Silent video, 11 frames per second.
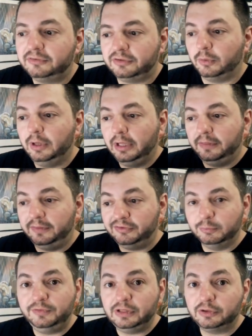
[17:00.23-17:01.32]
So this
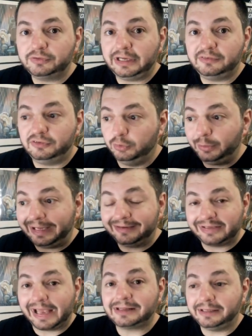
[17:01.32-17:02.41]
movie looks like it's doing
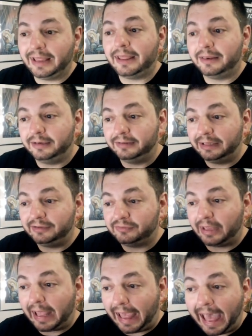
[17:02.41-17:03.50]
exactly that. That is
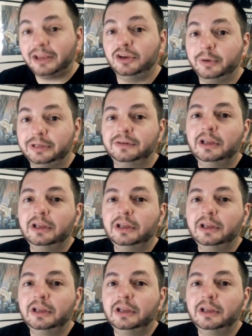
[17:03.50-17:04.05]
accurate